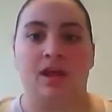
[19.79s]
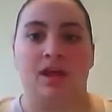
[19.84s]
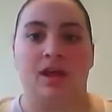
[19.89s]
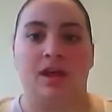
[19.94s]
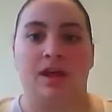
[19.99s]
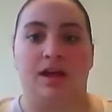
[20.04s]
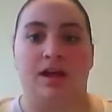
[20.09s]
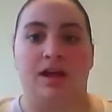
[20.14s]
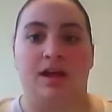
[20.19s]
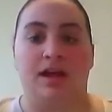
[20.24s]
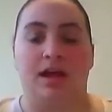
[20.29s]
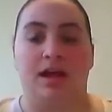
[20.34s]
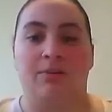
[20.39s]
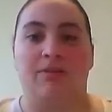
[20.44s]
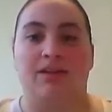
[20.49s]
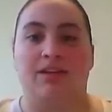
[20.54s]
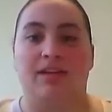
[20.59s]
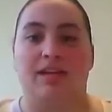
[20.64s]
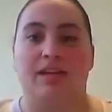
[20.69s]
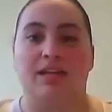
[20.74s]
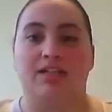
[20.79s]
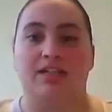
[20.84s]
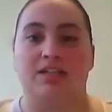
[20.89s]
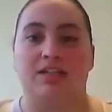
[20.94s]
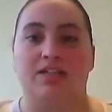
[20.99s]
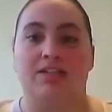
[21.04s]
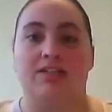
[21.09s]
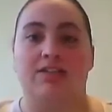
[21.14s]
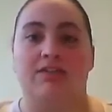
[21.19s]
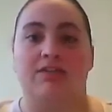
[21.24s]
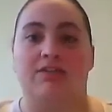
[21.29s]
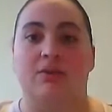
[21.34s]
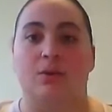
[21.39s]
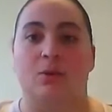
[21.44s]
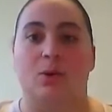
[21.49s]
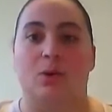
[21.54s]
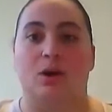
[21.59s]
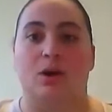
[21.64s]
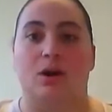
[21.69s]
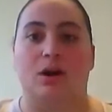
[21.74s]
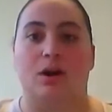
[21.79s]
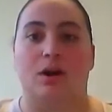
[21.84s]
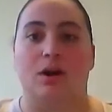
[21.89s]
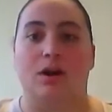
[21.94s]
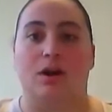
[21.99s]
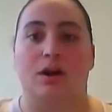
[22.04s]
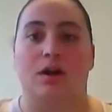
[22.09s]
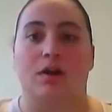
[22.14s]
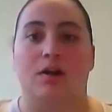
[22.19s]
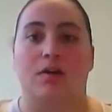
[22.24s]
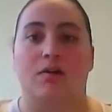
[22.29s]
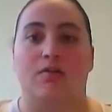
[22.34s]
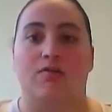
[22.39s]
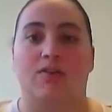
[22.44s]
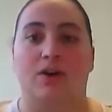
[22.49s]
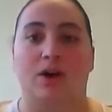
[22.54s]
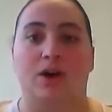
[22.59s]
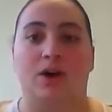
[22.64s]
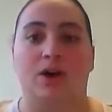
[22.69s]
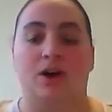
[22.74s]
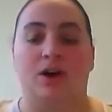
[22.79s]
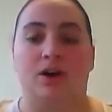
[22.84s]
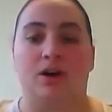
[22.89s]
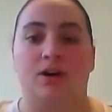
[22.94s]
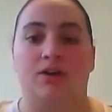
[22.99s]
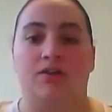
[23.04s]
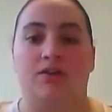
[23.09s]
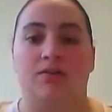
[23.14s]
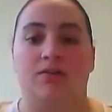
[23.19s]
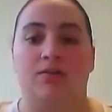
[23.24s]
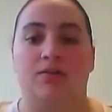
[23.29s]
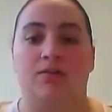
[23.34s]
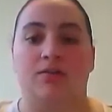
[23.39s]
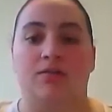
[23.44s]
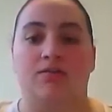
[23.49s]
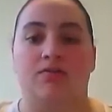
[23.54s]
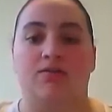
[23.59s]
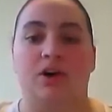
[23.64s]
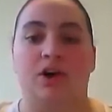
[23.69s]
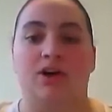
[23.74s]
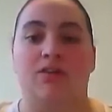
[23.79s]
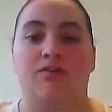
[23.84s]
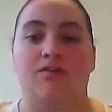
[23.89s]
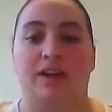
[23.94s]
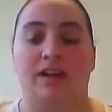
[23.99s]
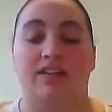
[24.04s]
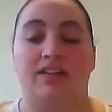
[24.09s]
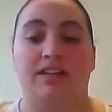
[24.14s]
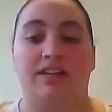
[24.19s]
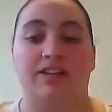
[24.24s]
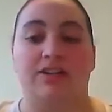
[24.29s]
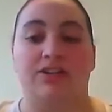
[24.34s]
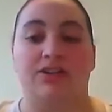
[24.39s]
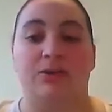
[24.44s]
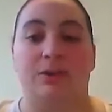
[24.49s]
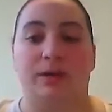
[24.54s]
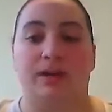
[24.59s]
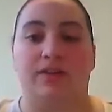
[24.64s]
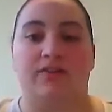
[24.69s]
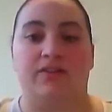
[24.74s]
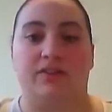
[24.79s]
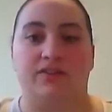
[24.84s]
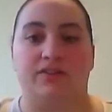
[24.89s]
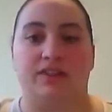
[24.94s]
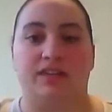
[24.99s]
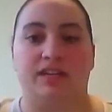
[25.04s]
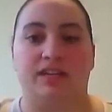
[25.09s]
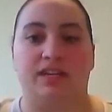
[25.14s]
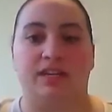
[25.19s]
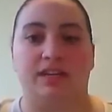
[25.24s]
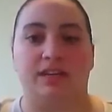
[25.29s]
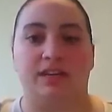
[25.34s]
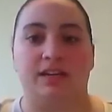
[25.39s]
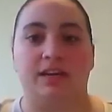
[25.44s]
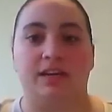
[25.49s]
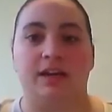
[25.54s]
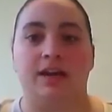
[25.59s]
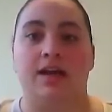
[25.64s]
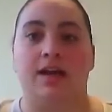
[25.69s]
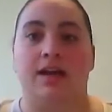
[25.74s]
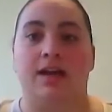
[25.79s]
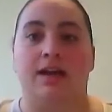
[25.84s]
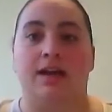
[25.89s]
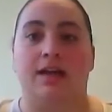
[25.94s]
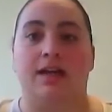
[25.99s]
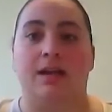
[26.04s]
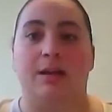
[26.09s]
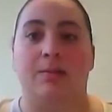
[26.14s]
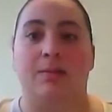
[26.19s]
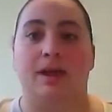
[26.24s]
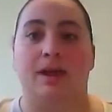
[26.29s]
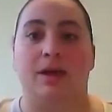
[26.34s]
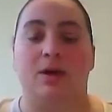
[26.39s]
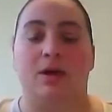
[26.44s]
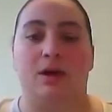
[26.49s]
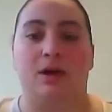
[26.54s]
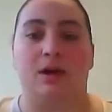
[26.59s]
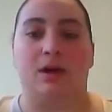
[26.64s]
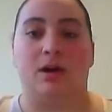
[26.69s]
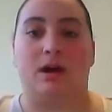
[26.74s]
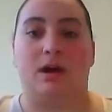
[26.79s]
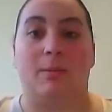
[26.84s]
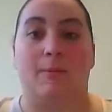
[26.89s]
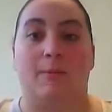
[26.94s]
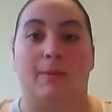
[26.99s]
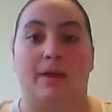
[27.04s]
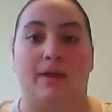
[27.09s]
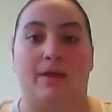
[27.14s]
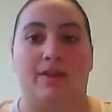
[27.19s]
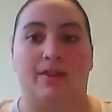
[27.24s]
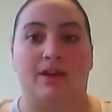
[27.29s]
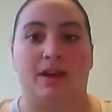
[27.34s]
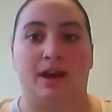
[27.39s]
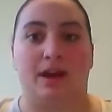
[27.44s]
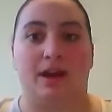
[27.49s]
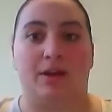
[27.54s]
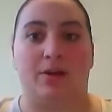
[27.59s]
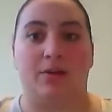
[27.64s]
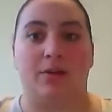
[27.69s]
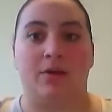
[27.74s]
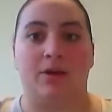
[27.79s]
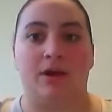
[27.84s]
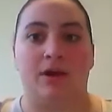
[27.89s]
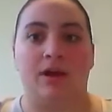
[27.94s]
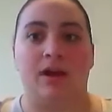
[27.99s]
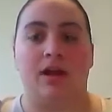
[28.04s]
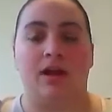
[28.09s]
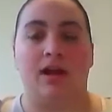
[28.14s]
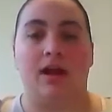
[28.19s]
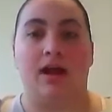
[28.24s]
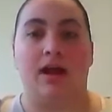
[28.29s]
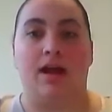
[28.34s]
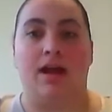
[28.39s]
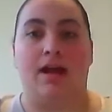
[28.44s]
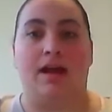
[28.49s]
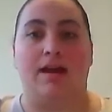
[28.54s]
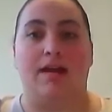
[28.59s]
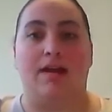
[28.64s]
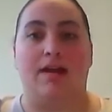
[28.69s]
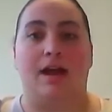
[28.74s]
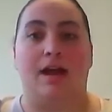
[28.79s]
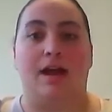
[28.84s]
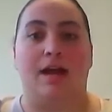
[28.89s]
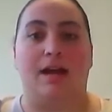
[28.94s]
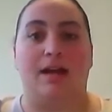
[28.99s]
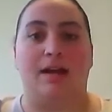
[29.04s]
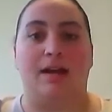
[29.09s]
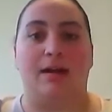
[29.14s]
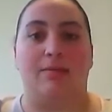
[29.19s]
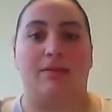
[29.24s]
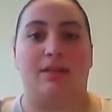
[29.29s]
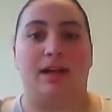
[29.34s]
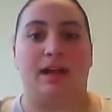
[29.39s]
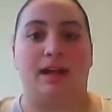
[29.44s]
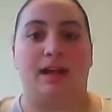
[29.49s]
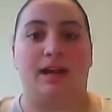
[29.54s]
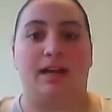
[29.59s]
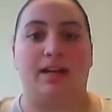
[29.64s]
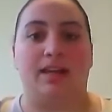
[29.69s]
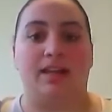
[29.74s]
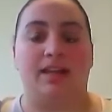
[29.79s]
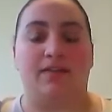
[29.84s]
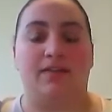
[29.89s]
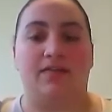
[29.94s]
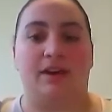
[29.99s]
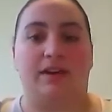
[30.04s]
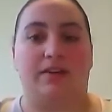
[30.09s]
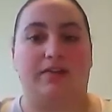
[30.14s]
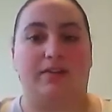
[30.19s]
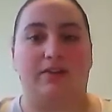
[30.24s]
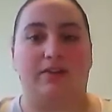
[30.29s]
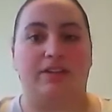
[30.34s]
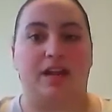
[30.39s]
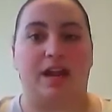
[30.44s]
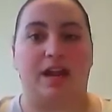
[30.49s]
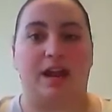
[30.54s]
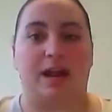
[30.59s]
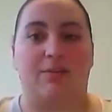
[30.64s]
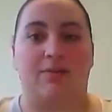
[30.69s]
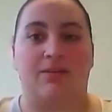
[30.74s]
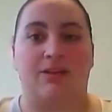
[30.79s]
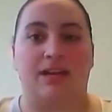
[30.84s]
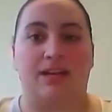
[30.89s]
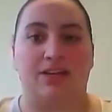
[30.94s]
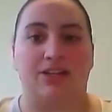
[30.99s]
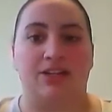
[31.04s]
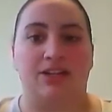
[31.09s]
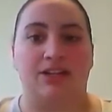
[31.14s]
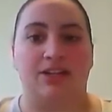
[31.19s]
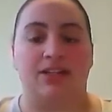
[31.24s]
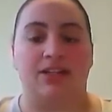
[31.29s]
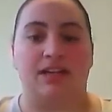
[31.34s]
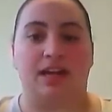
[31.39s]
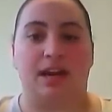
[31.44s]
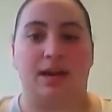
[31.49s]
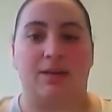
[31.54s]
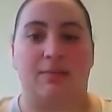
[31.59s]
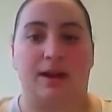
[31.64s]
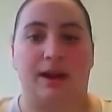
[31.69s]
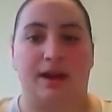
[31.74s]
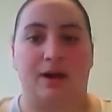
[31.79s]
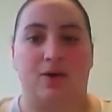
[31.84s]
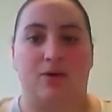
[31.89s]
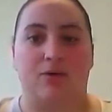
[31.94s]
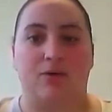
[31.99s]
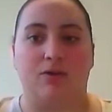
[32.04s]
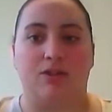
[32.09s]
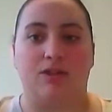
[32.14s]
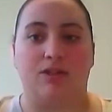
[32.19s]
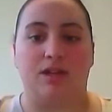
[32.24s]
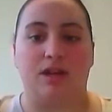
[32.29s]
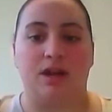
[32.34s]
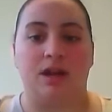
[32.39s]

Applications for Fall Vantage 2015 came out a month ago, and I applied the very first day applications came out.